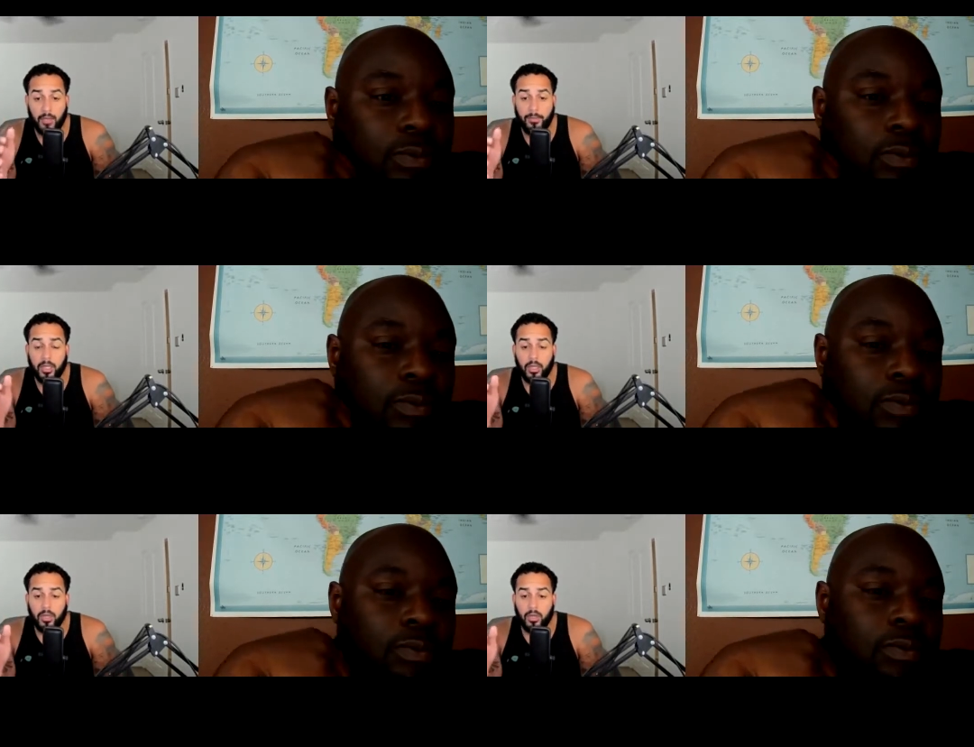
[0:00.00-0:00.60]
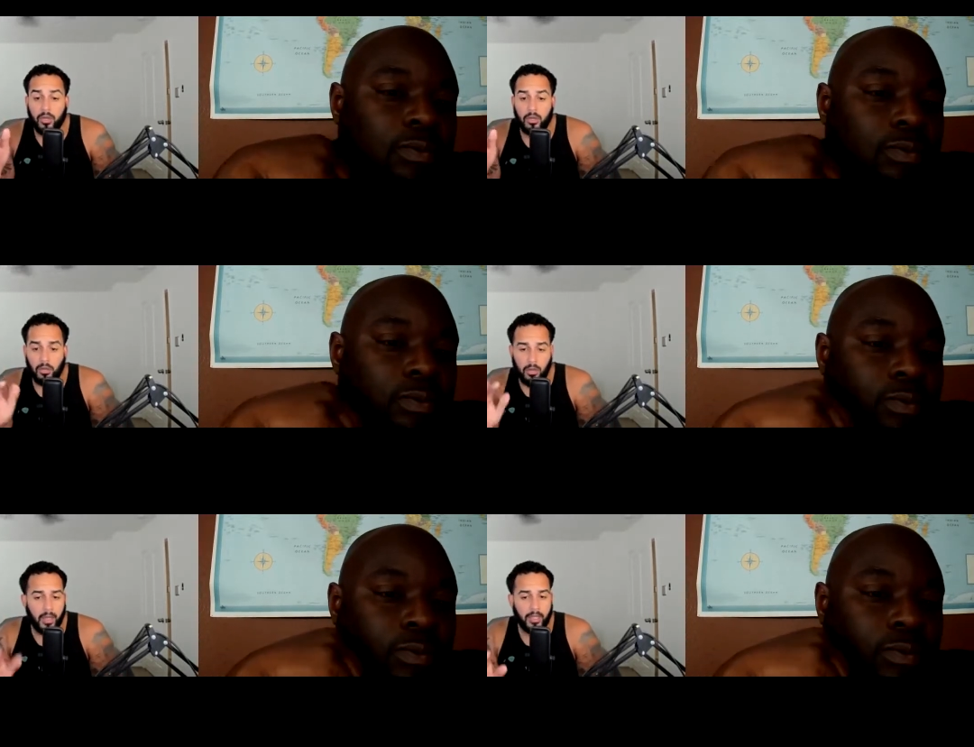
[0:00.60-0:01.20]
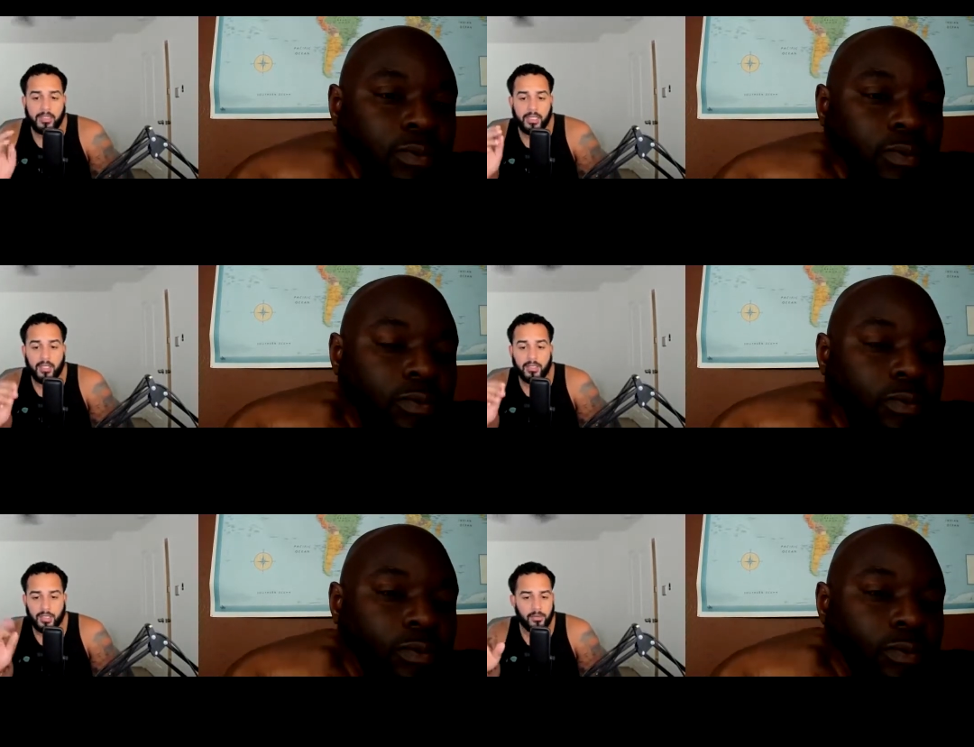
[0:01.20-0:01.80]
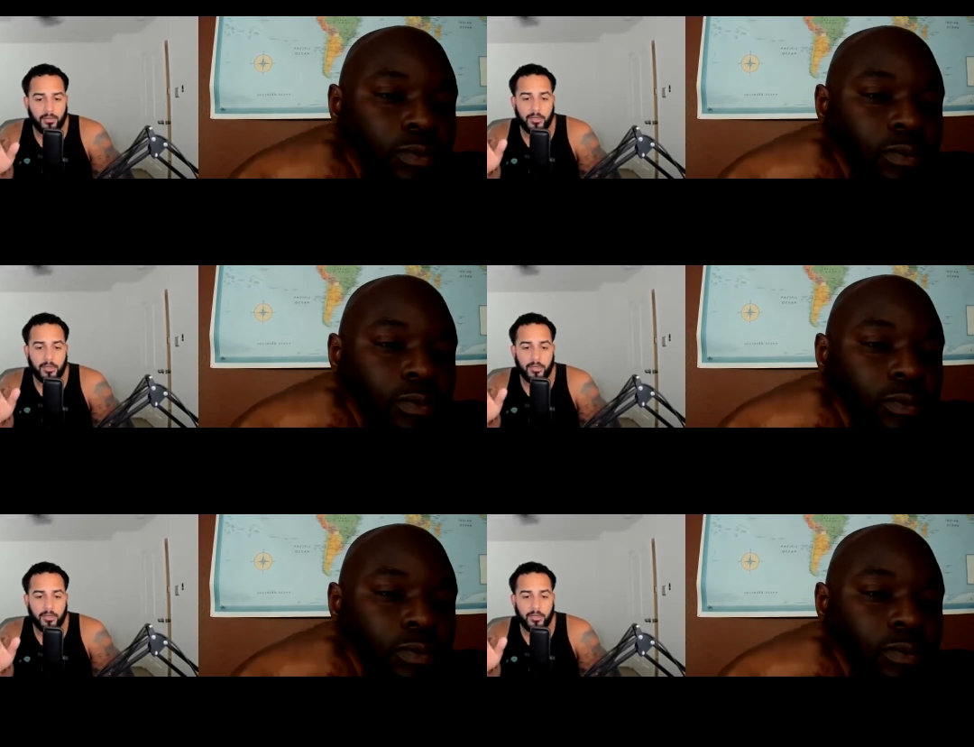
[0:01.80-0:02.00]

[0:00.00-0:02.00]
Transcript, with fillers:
Speaker 1: but okay let's say you said you